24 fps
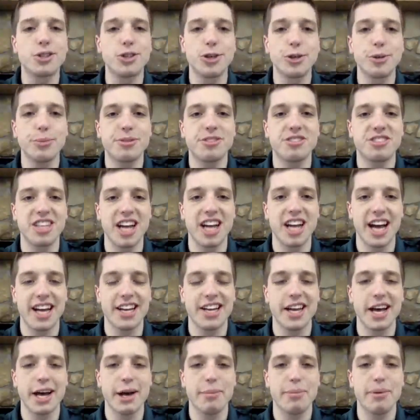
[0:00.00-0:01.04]
girl
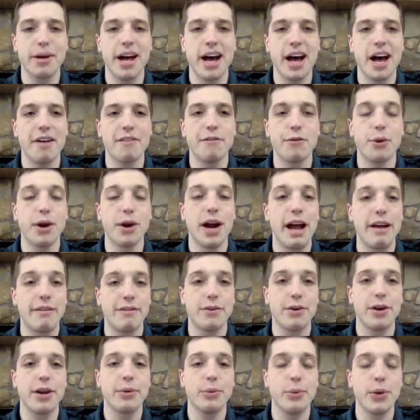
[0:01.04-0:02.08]
troops signed up
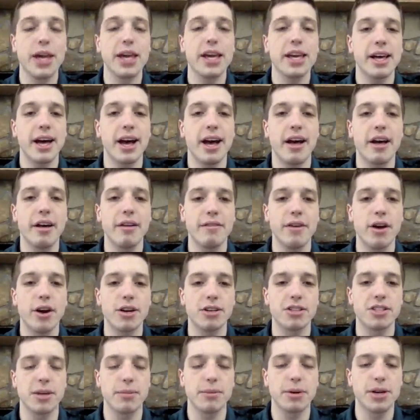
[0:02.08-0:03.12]
for every week of our
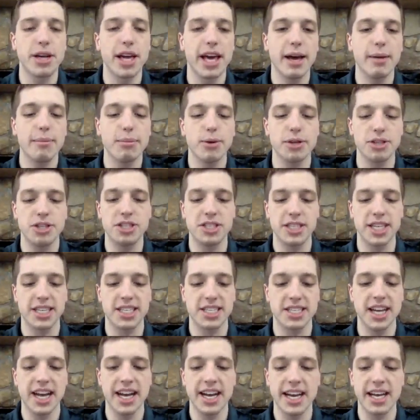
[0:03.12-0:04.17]
summer camp, which is
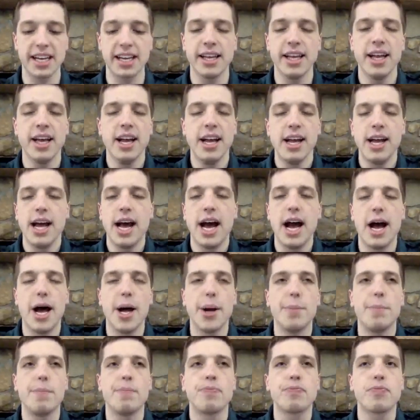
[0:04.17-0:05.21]
exciting.
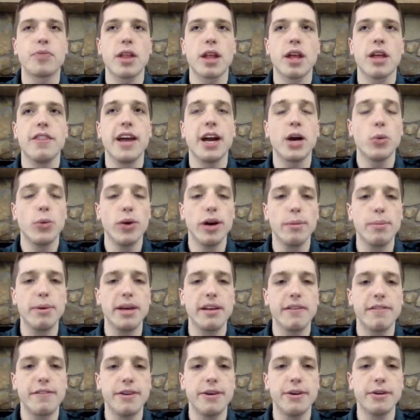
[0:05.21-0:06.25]
There will be a
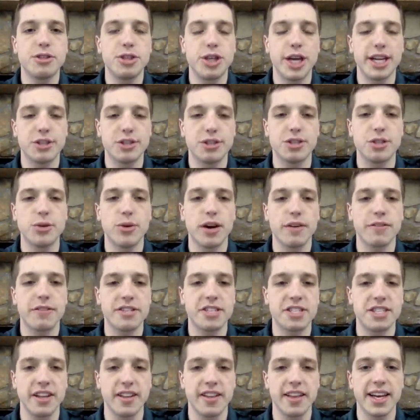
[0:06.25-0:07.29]
few changes to our
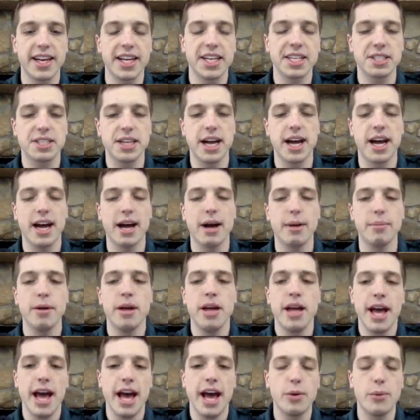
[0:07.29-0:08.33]
facilities,
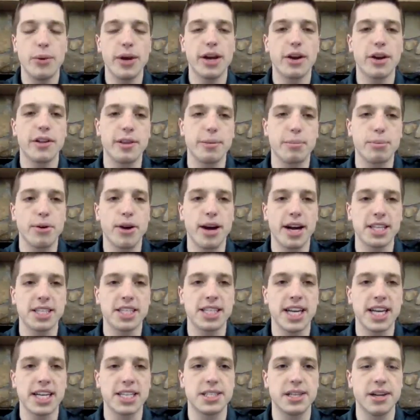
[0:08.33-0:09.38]
and we are in the
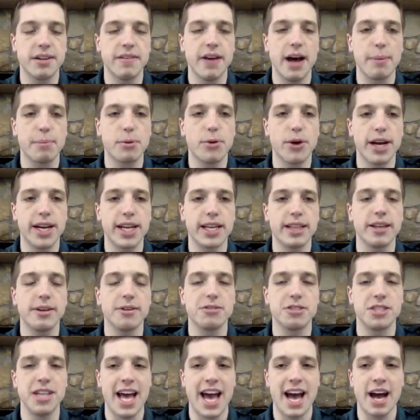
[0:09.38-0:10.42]
process of upgrading those
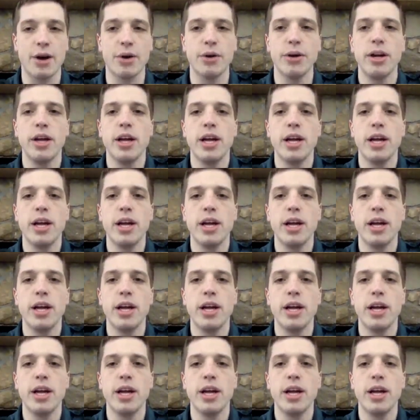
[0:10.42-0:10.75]
now.